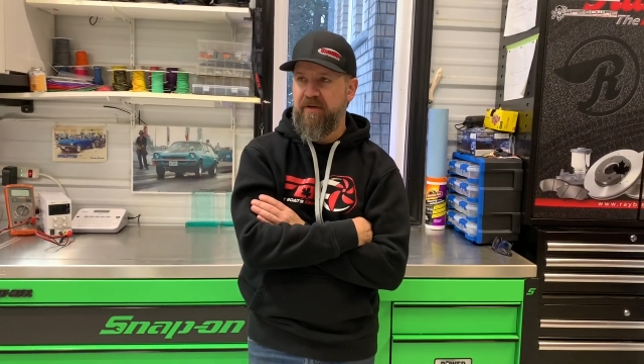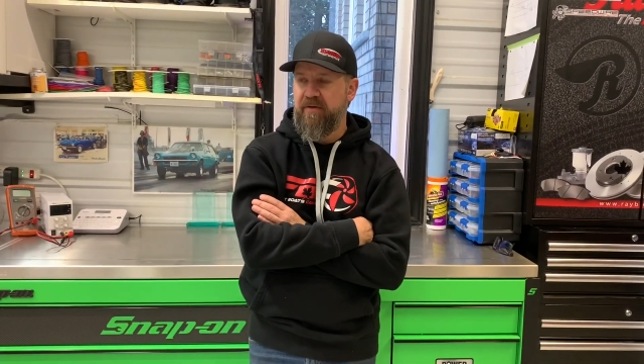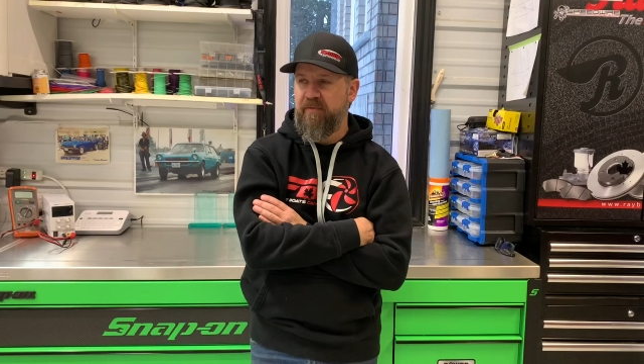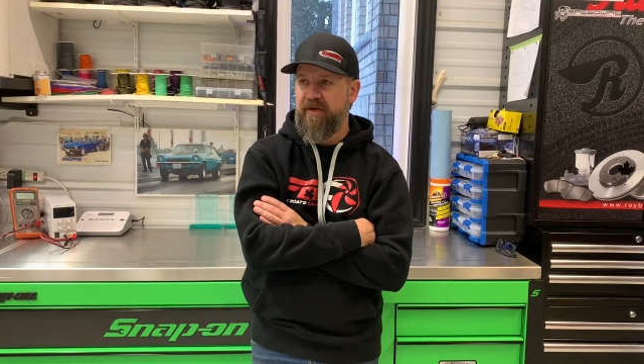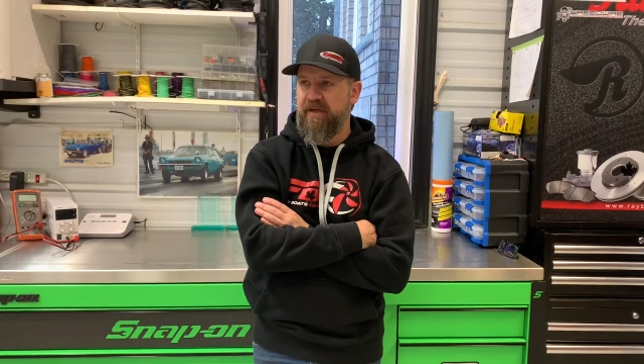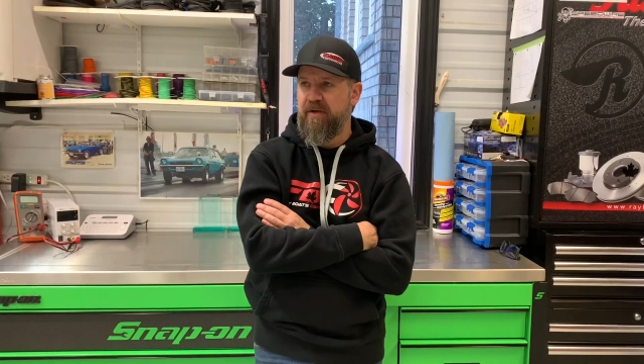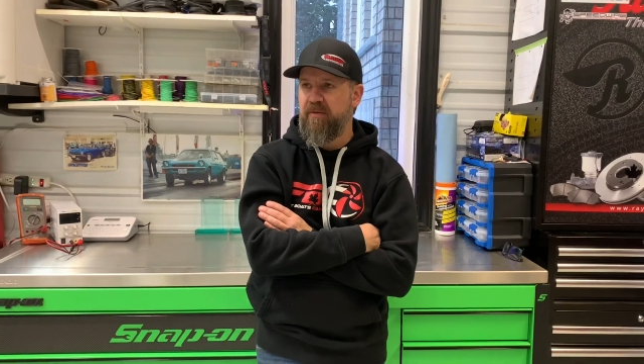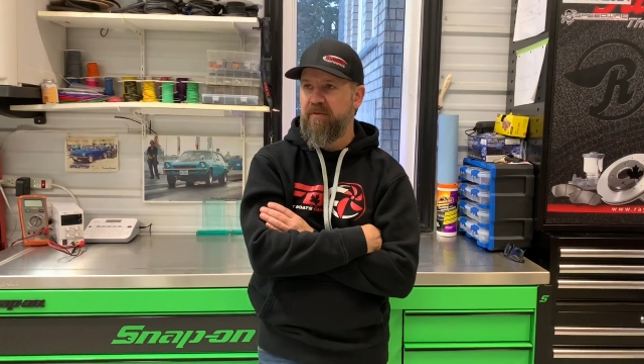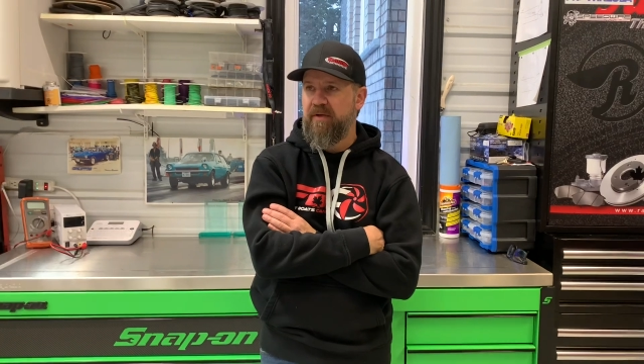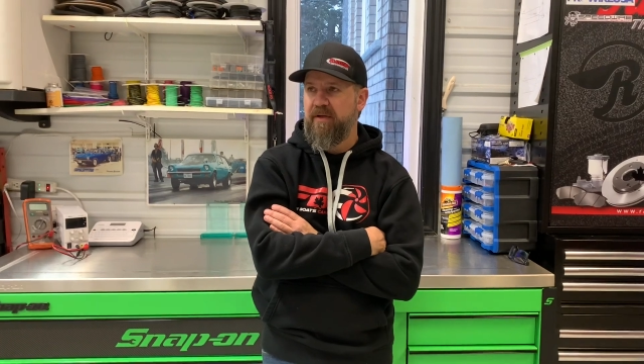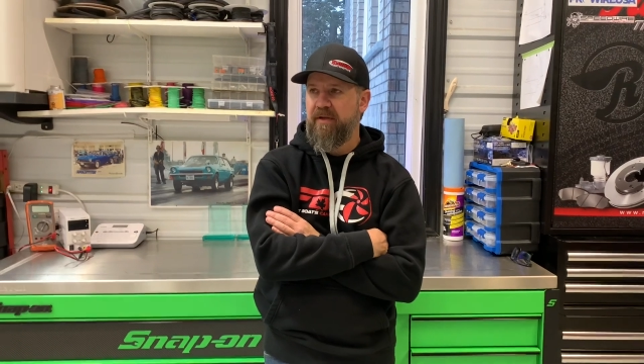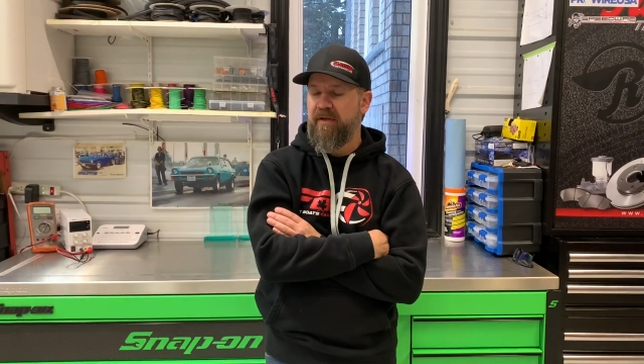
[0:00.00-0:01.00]

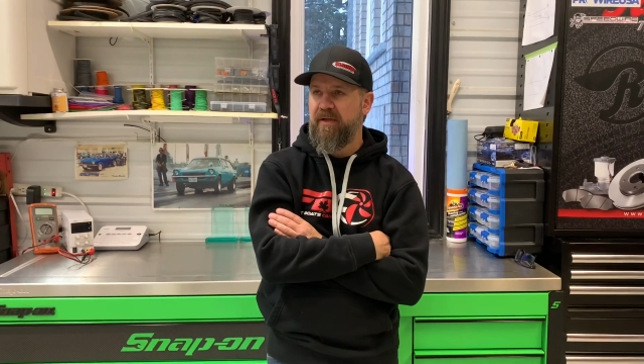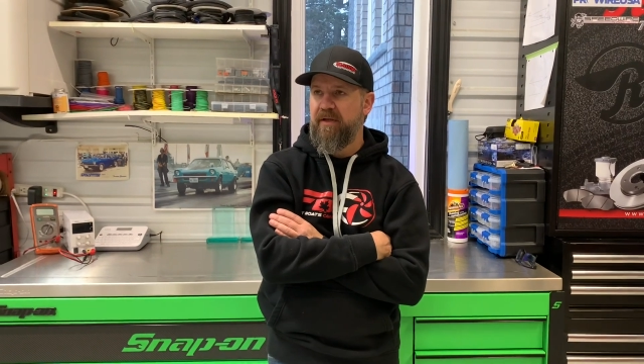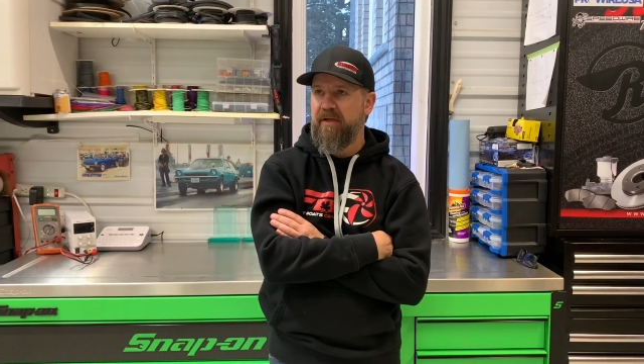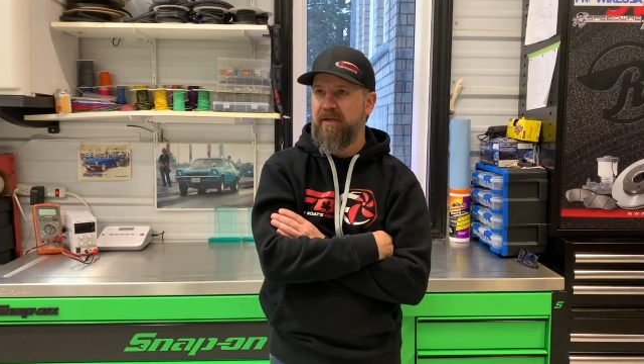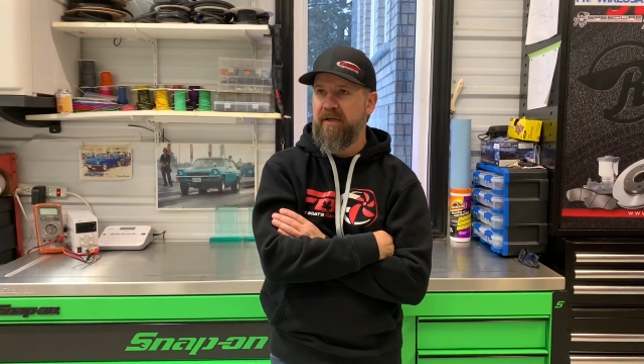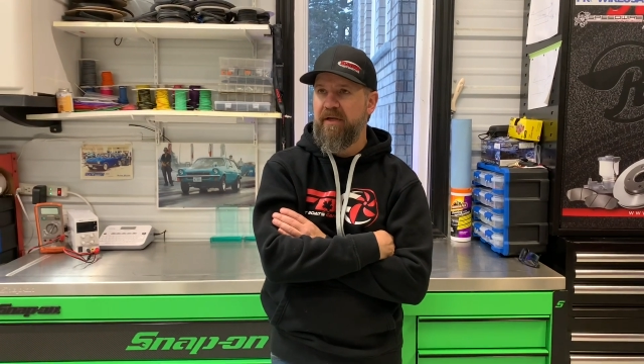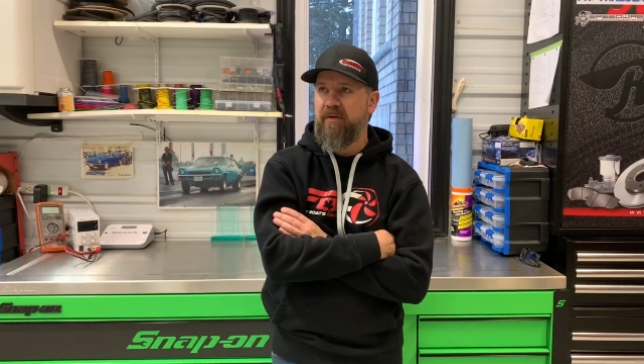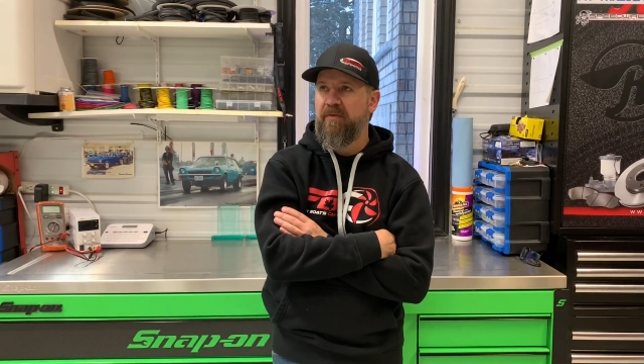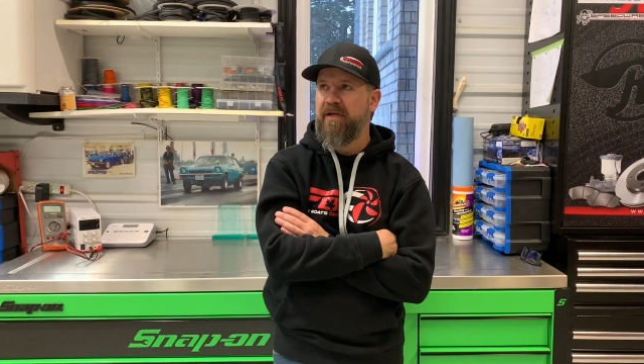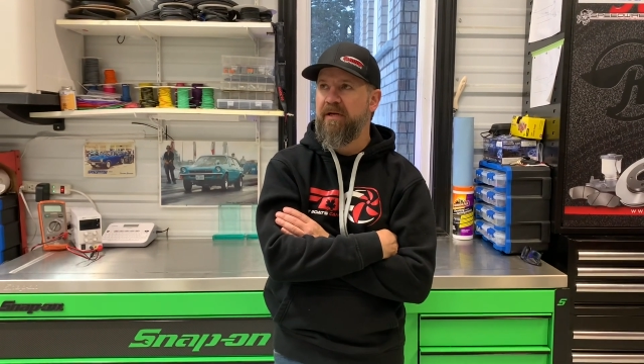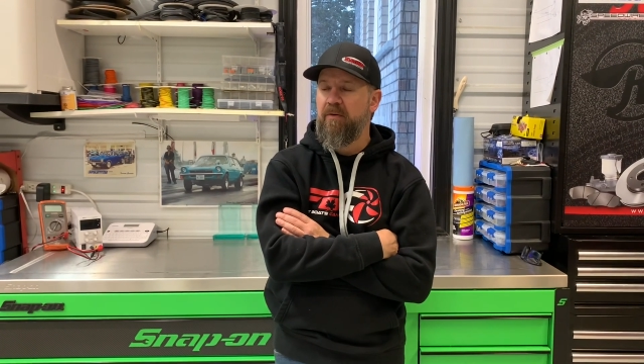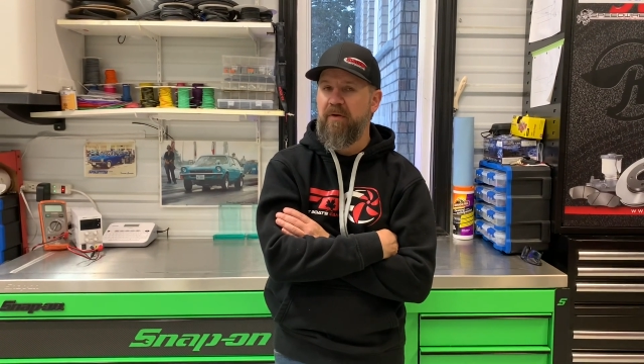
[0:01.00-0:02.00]
you don't
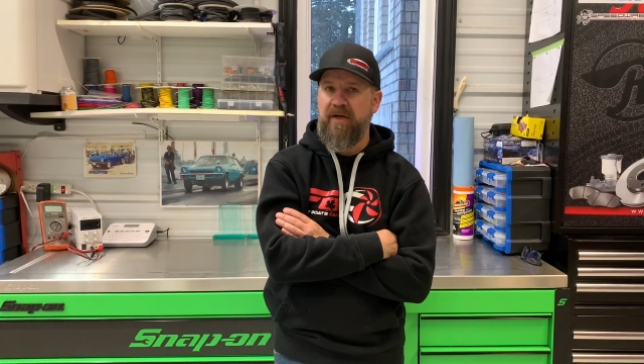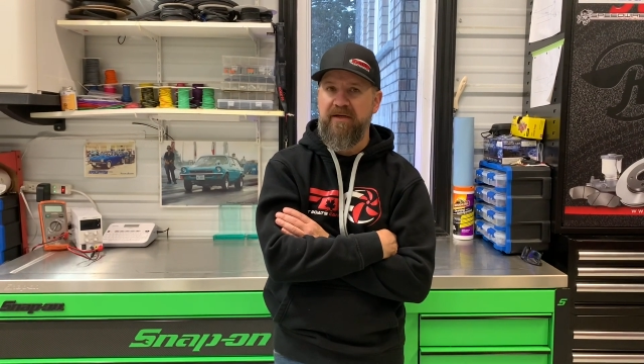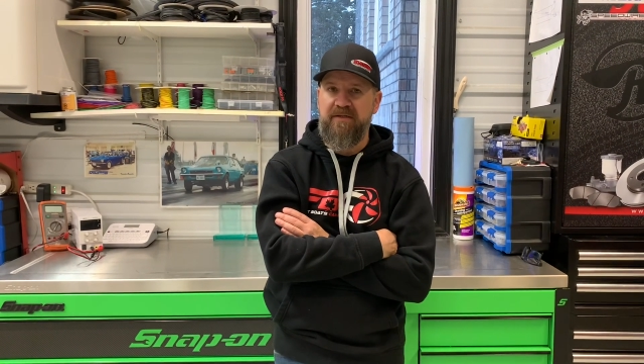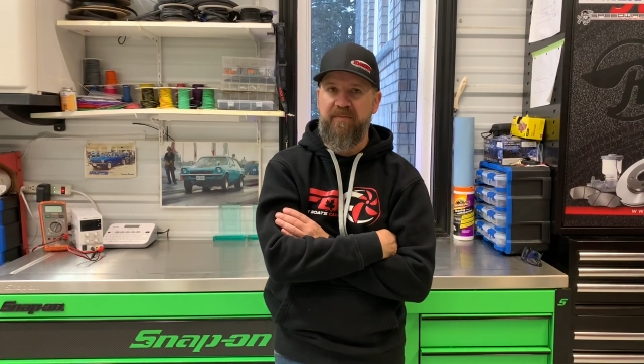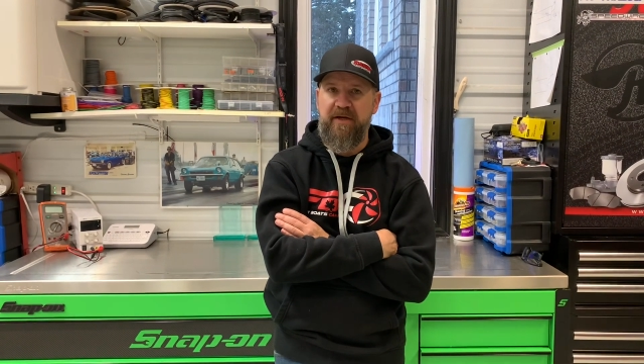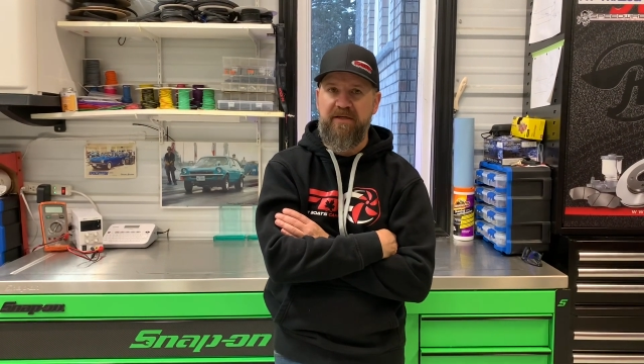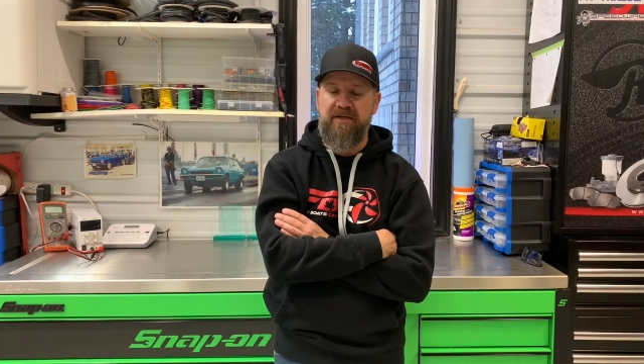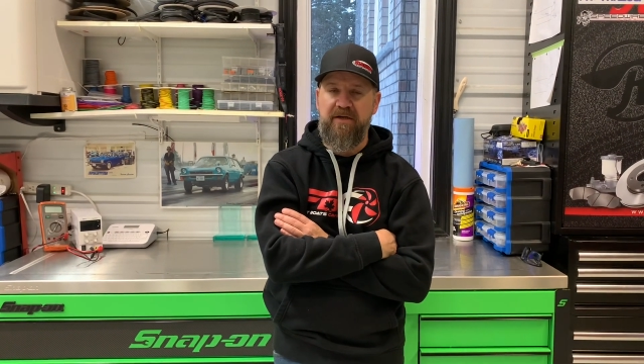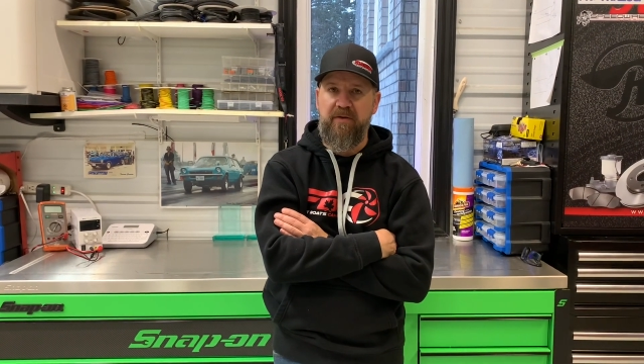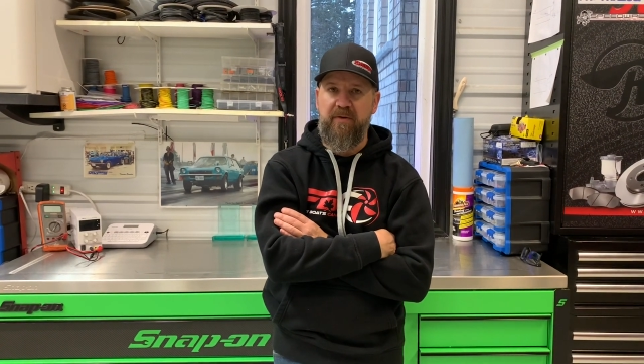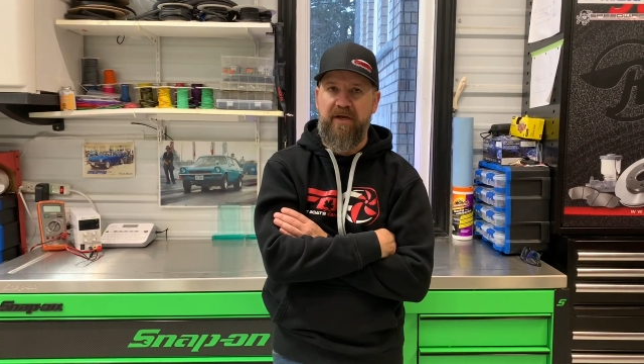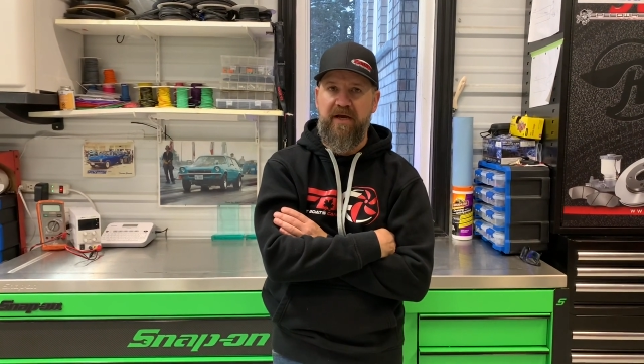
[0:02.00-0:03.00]
need a whole lot of space to
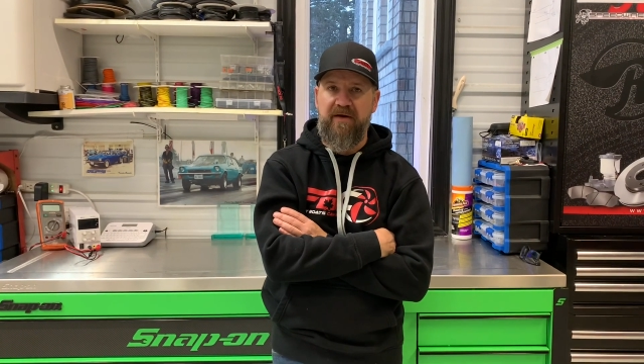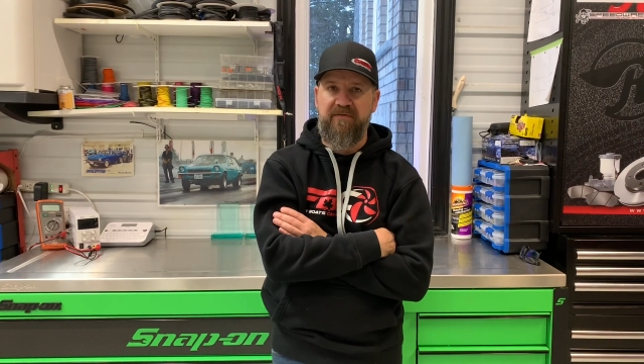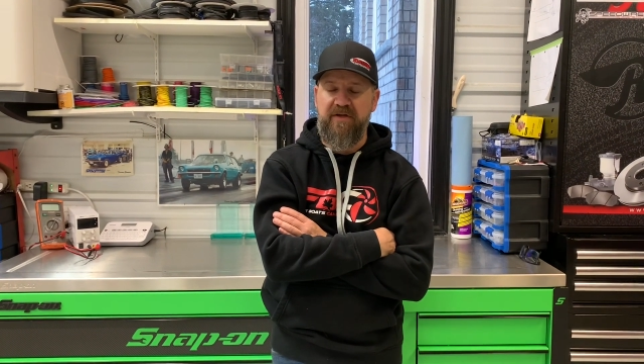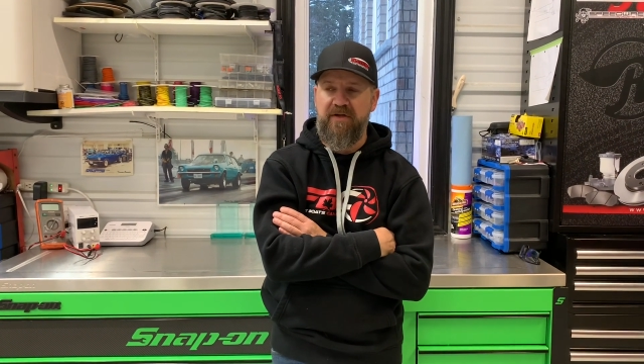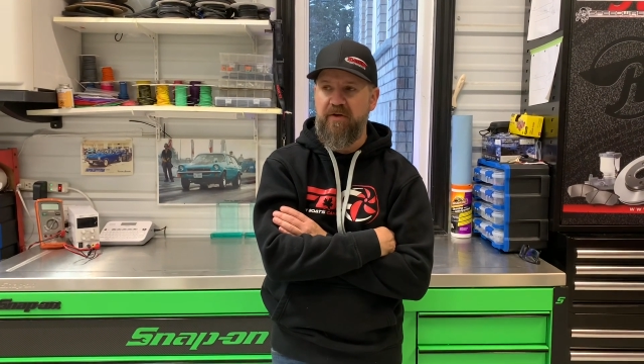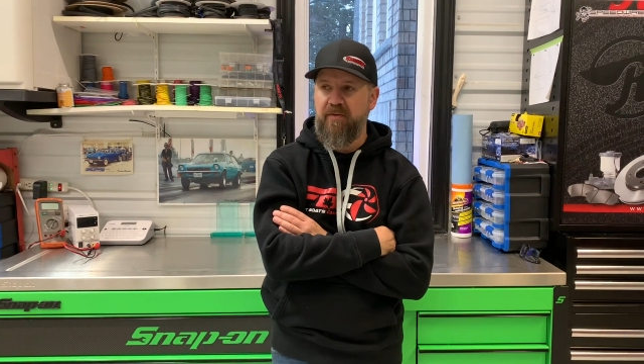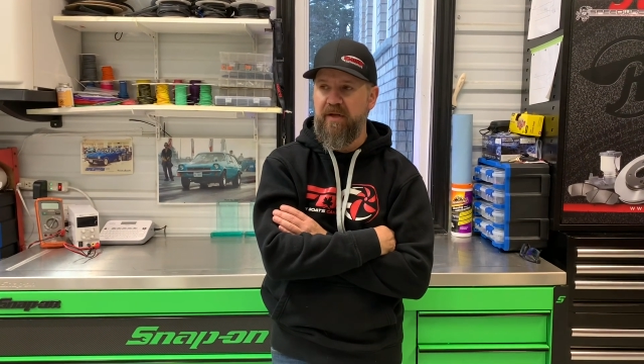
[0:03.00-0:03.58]
do what you have to do.